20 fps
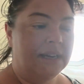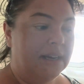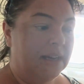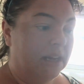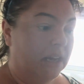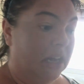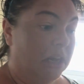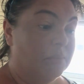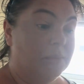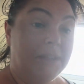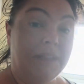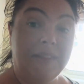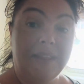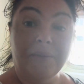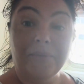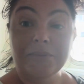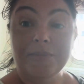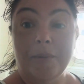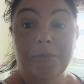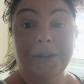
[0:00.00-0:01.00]
But then
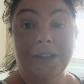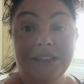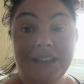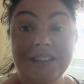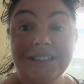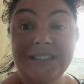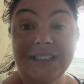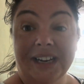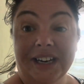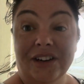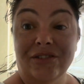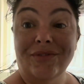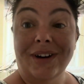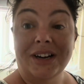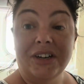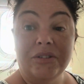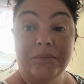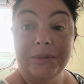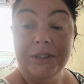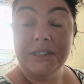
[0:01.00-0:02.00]
that was my plan yesterday, and I
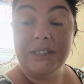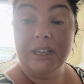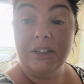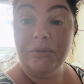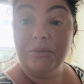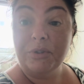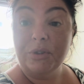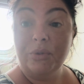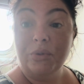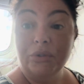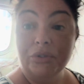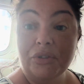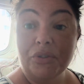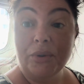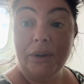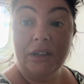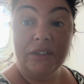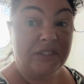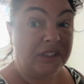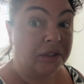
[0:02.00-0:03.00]
randomly stayed up to
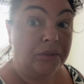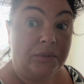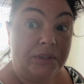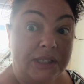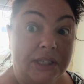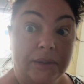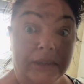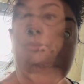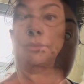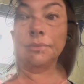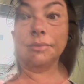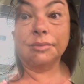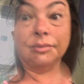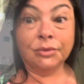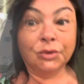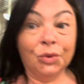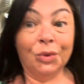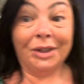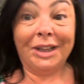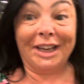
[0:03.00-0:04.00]
11:45, so we'll see what happens.
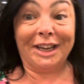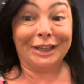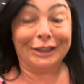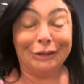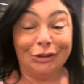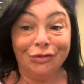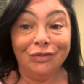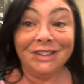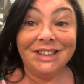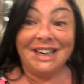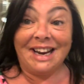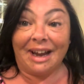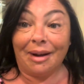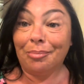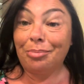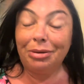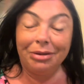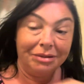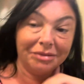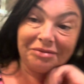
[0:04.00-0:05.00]
Well, I had a lovely
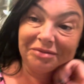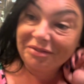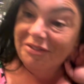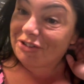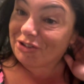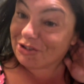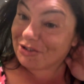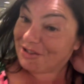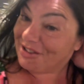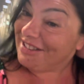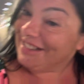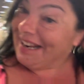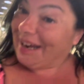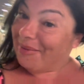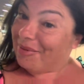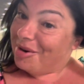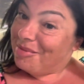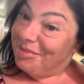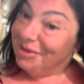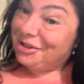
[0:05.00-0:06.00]
nap. Just an
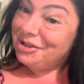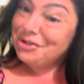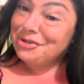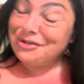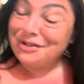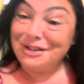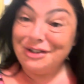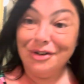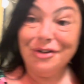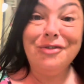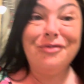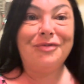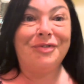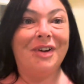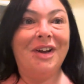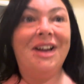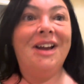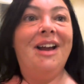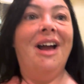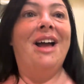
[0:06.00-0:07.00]
hour, but just enough.
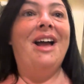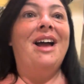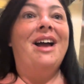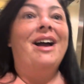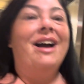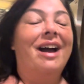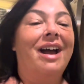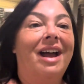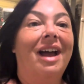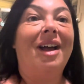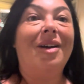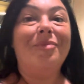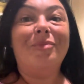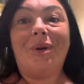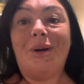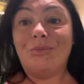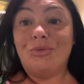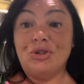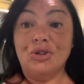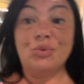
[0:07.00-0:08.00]

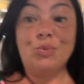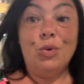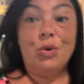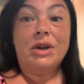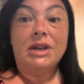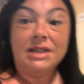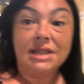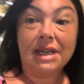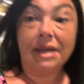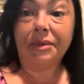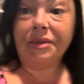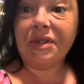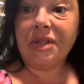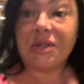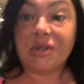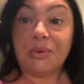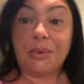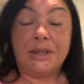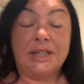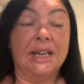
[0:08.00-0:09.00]
I'm just walking down to the
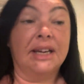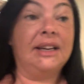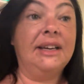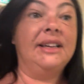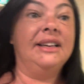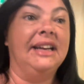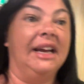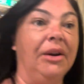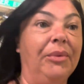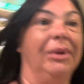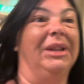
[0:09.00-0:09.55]
Squid Anchor now.